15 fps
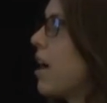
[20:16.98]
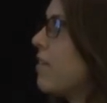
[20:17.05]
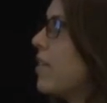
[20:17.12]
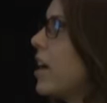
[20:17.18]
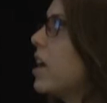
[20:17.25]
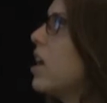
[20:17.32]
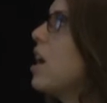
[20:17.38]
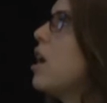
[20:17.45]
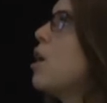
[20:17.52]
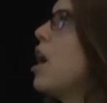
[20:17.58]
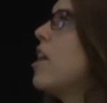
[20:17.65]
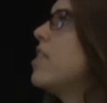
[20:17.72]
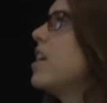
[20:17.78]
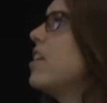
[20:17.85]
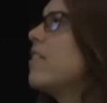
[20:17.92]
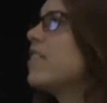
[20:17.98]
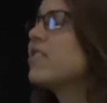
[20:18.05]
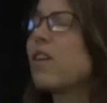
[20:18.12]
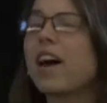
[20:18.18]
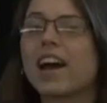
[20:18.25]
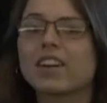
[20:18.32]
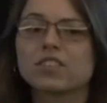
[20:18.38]
profit. And then if
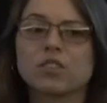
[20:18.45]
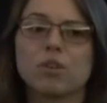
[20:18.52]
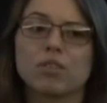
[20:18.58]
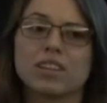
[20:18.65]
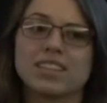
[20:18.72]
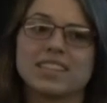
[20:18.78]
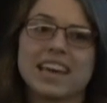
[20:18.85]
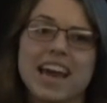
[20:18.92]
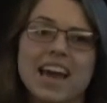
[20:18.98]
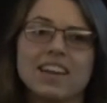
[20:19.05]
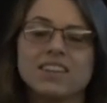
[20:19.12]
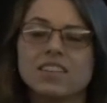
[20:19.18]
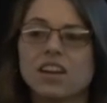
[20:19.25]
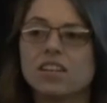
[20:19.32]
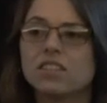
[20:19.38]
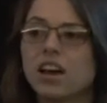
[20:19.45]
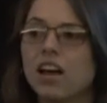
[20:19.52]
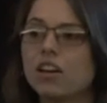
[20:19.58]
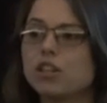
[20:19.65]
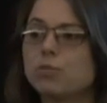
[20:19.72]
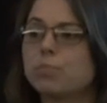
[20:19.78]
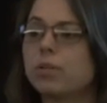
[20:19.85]
it's actually only $10
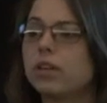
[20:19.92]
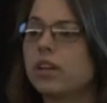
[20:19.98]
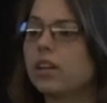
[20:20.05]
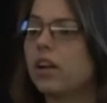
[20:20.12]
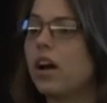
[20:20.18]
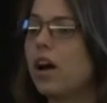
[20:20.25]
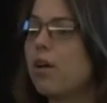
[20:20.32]
per